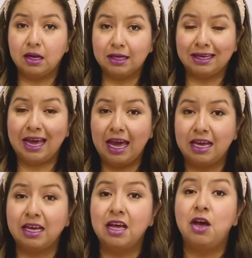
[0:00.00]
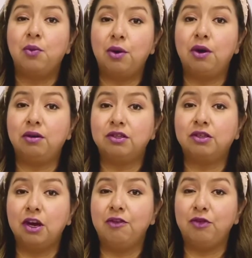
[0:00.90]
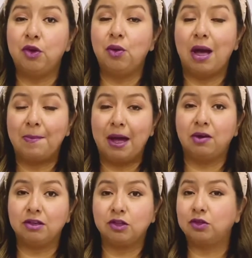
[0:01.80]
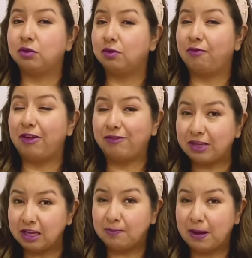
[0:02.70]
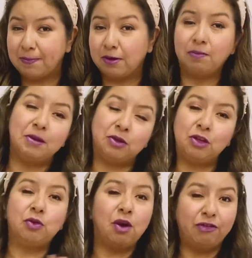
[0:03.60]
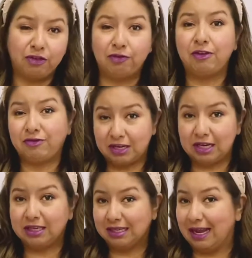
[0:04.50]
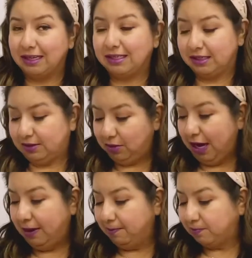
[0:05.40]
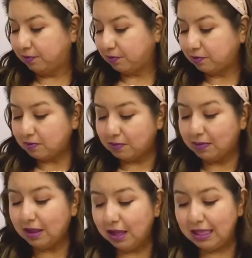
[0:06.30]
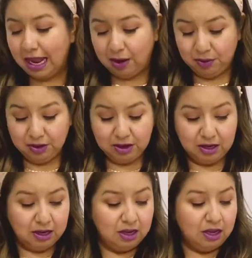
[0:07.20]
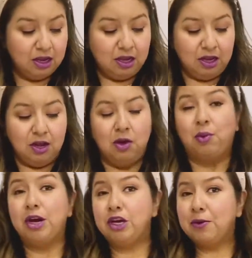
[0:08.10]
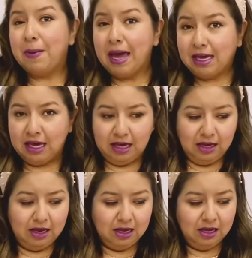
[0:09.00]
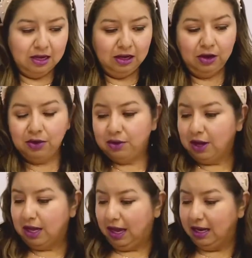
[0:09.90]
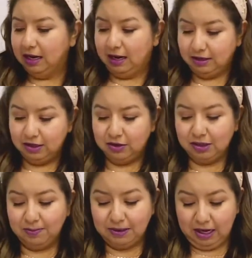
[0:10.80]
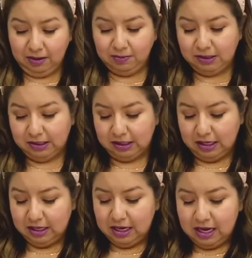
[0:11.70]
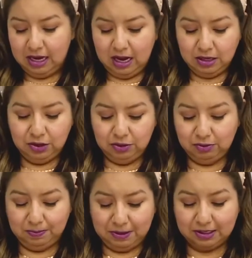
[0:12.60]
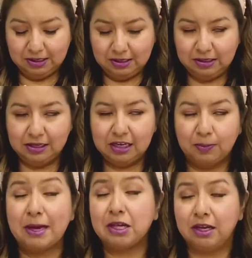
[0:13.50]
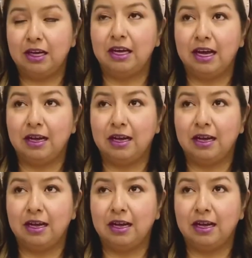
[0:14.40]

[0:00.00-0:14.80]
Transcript: cake will serve you about 15 people, between 12 to 15 slices. Okay, now when you're baking, you sometimes you especially